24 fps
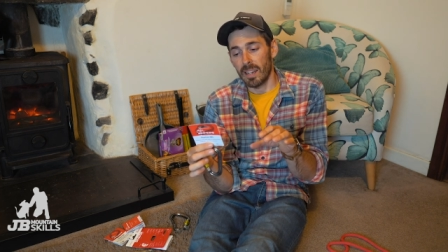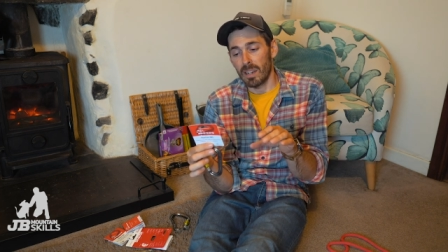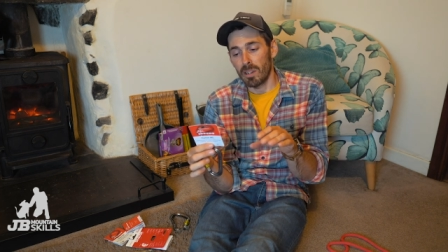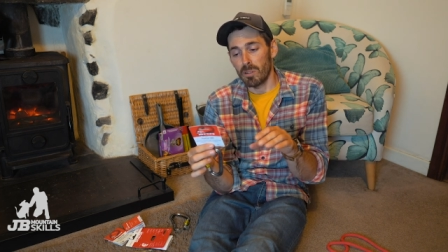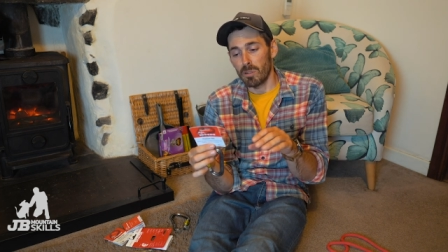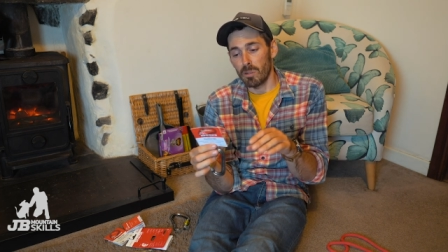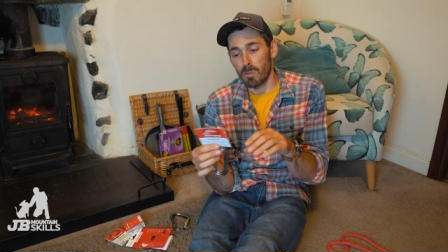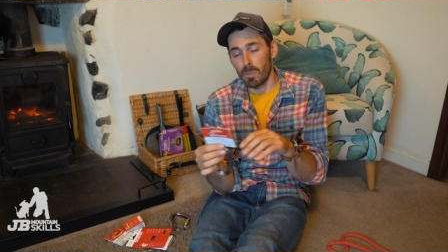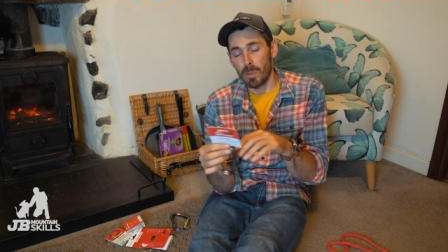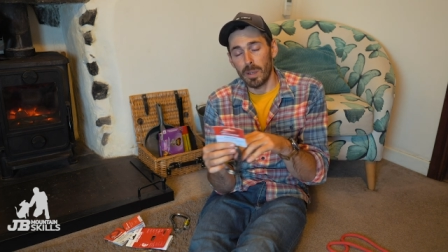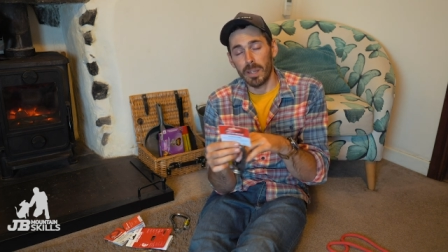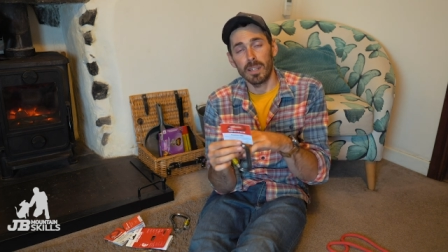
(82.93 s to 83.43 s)
I
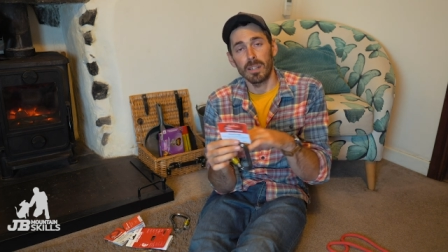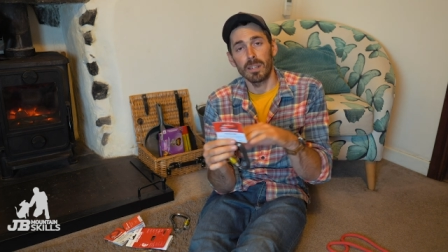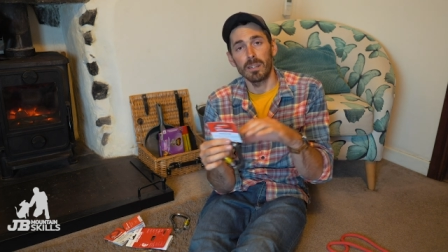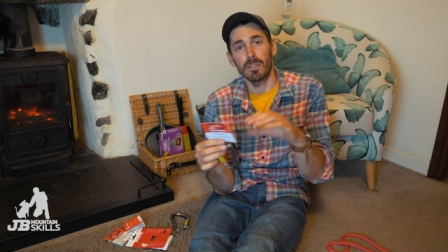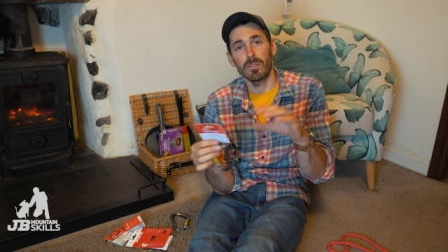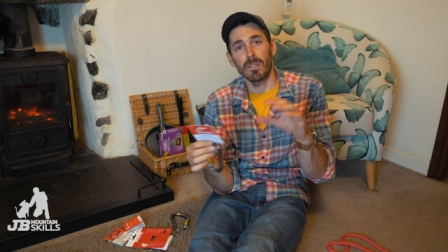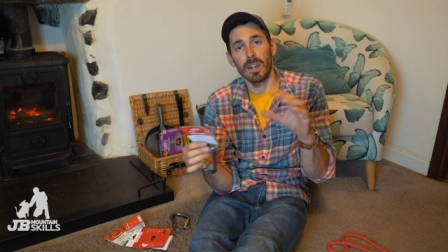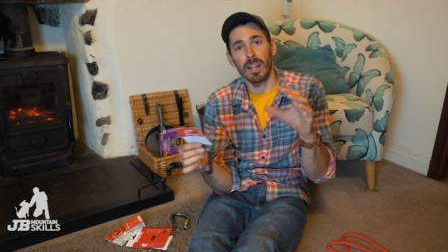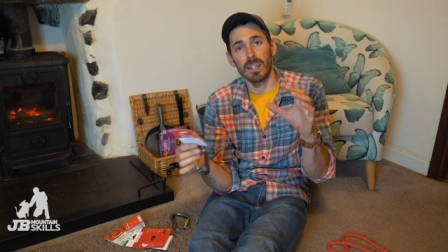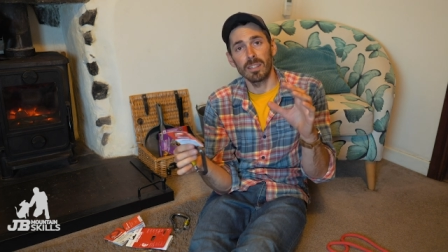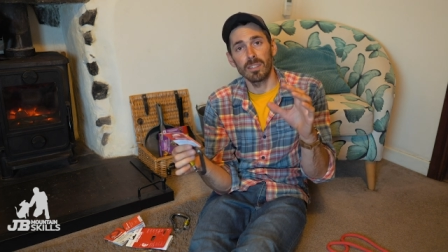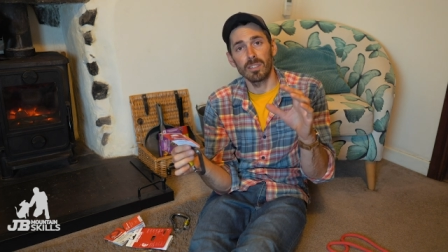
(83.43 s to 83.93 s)
will pick
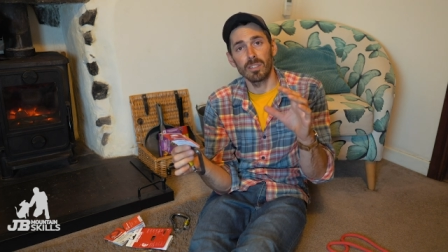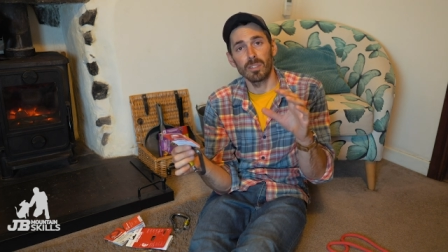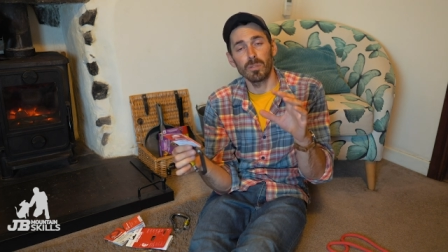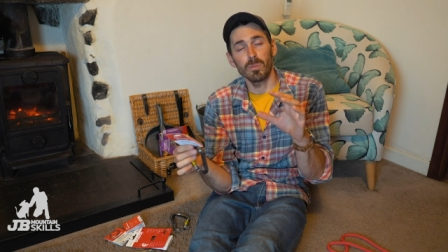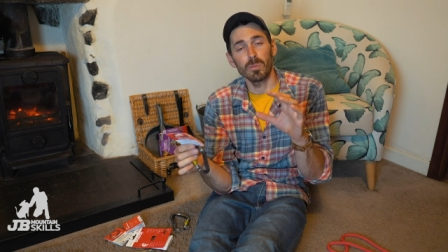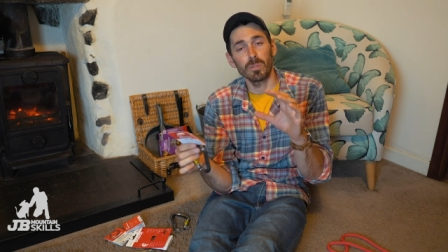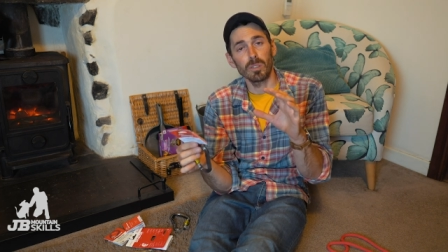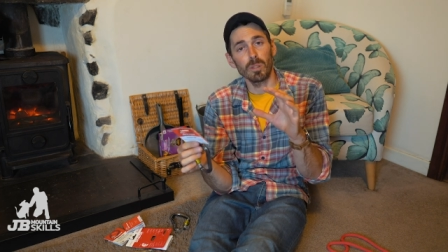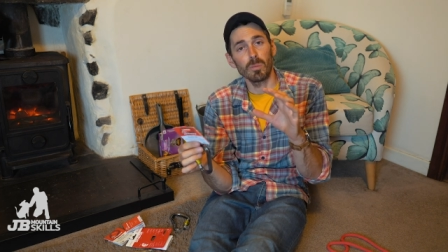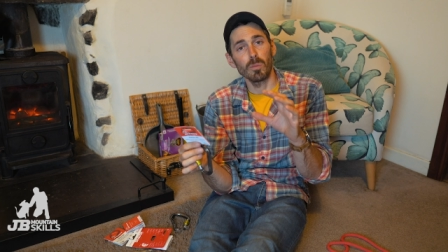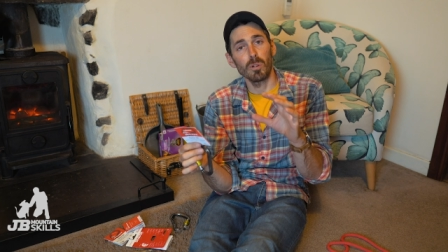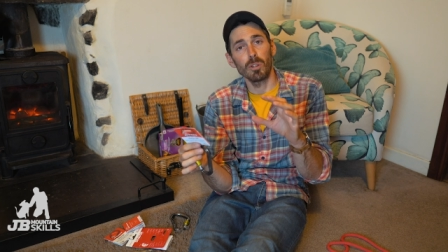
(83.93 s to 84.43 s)
at
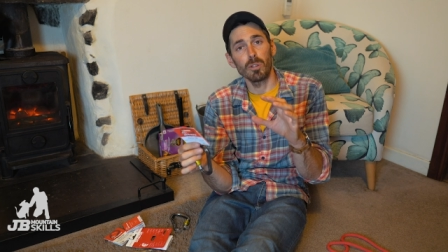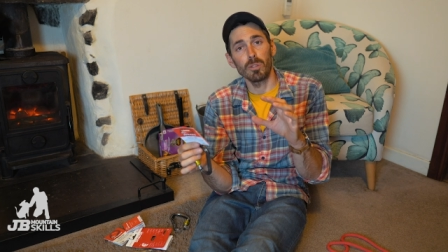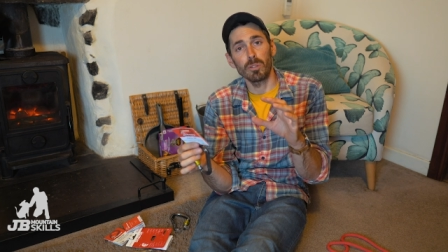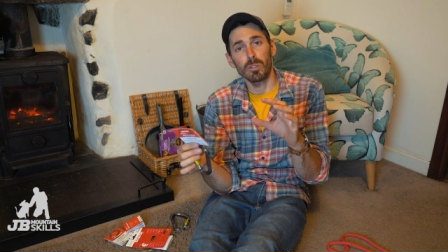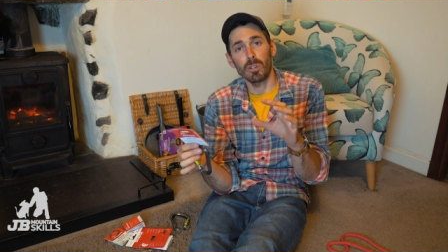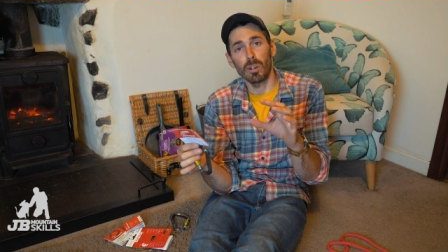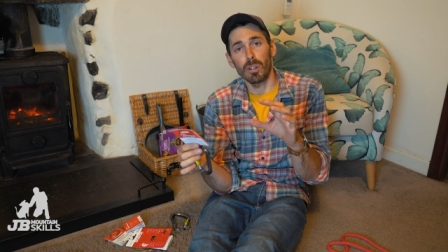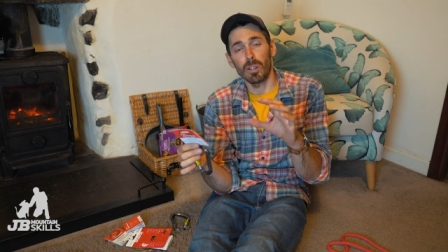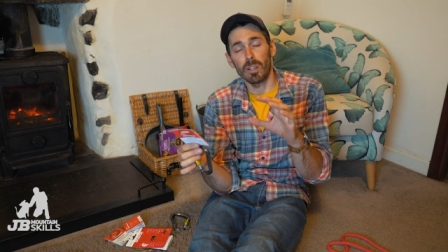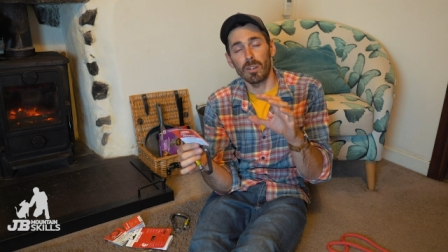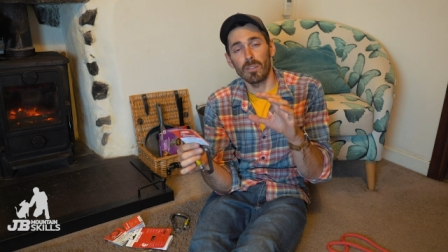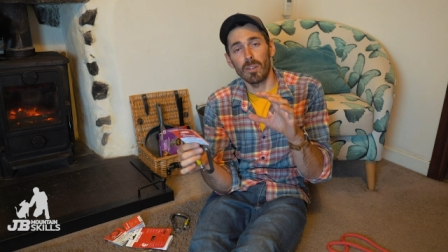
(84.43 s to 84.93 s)
random someone who's
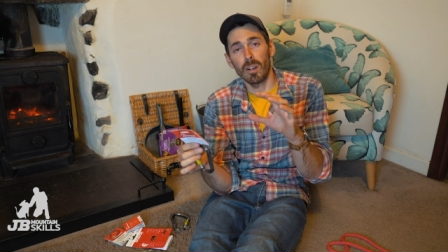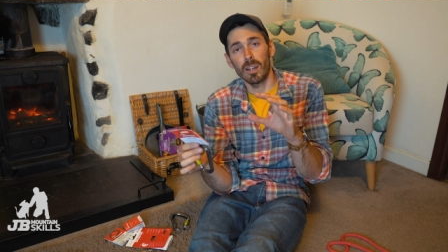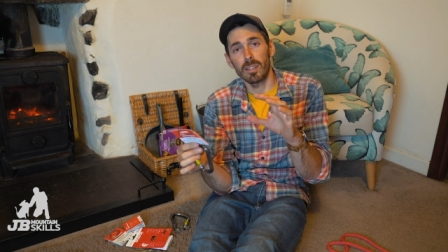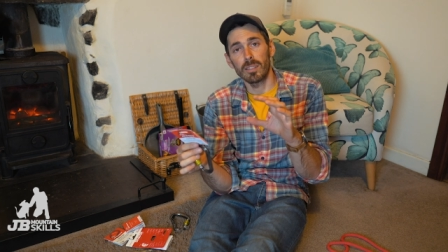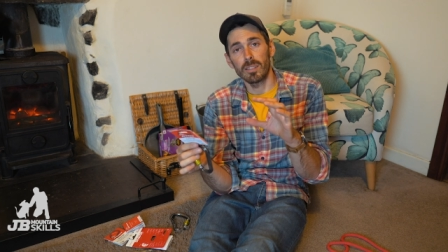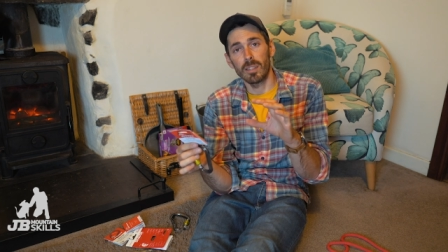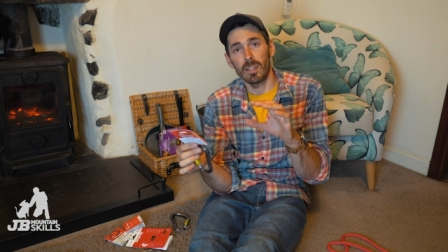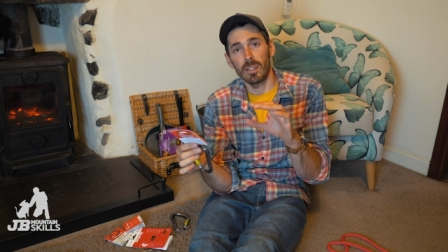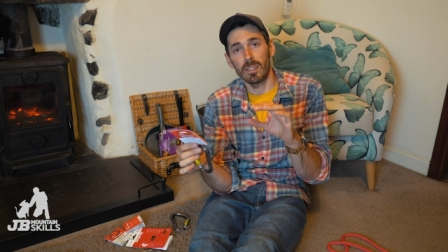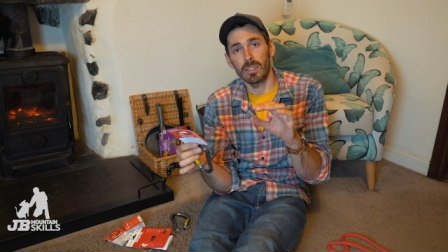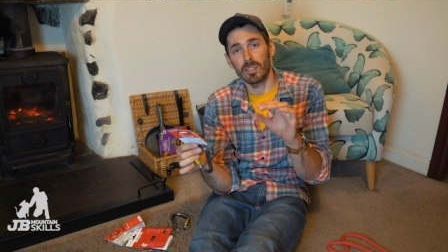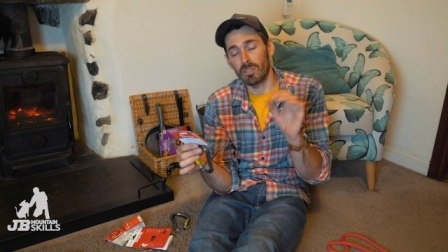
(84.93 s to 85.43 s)
got the
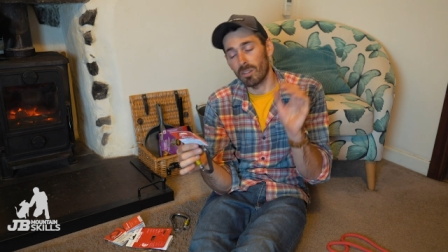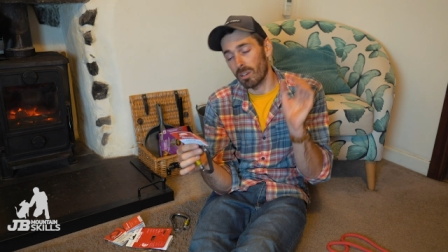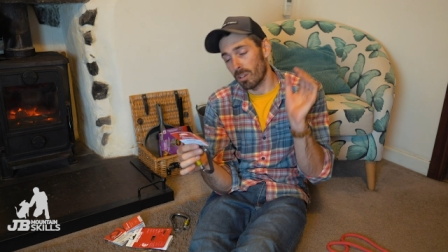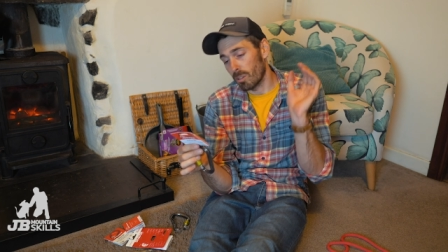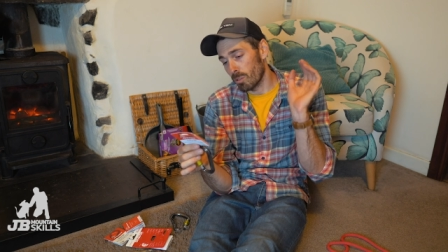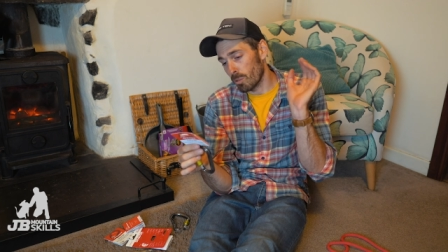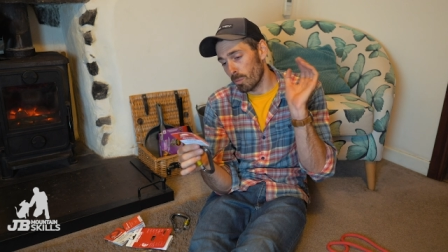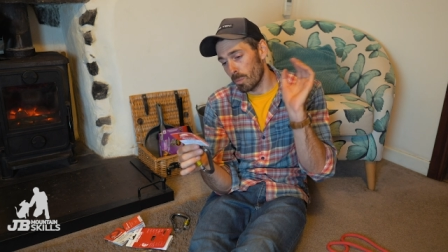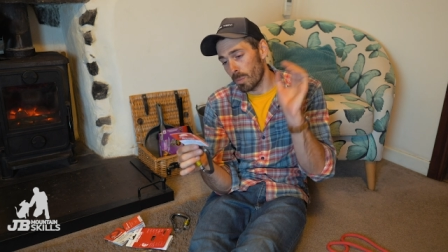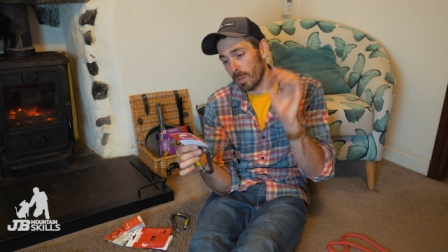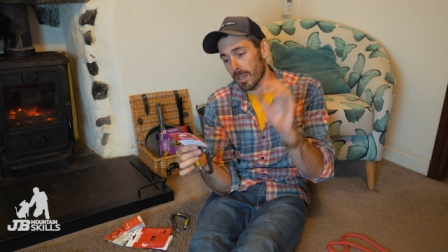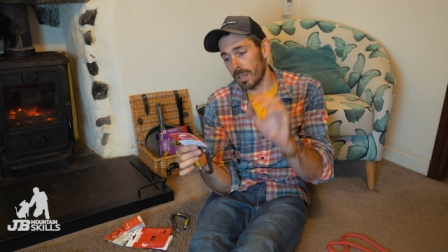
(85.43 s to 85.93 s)
right answer, and
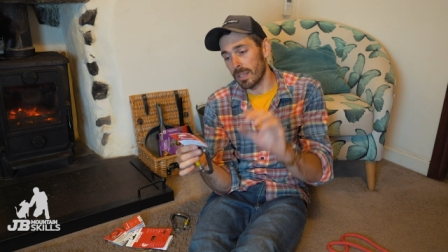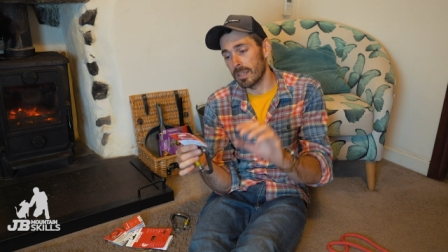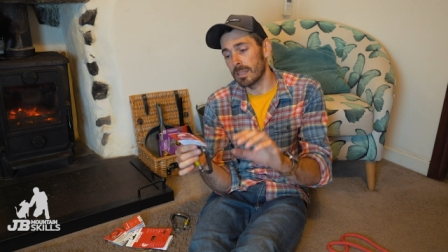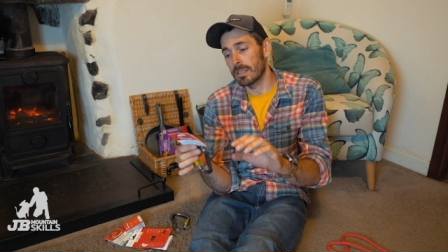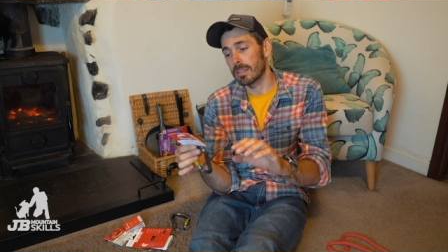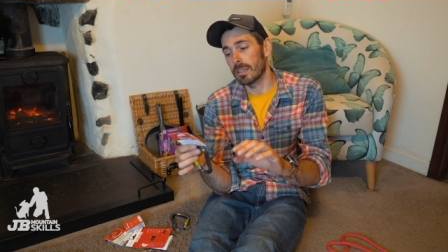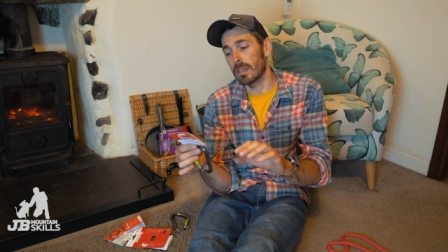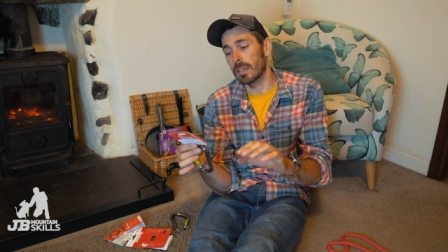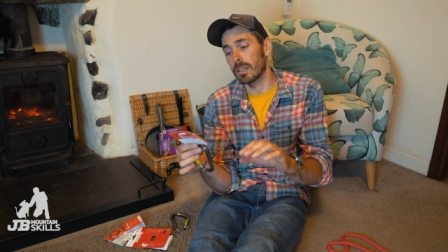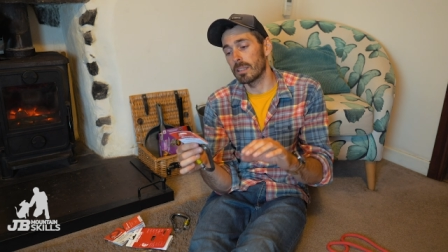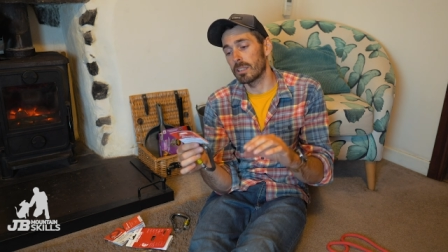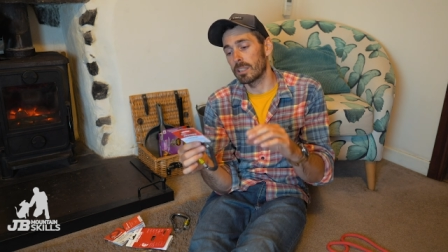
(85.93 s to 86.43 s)
I will be in
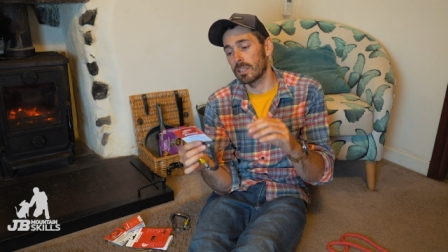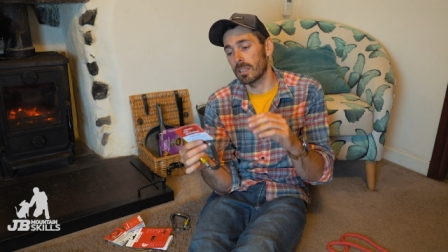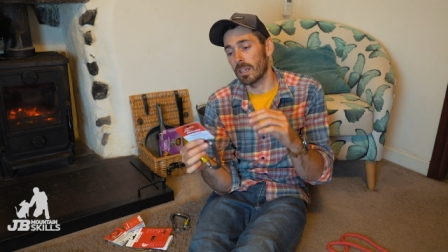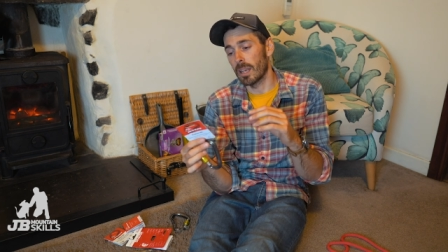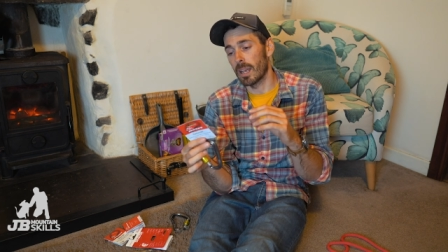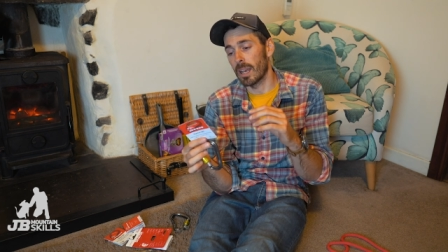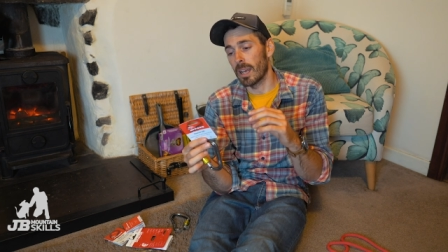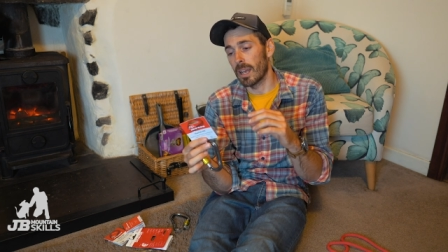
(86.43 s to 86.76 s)
touch,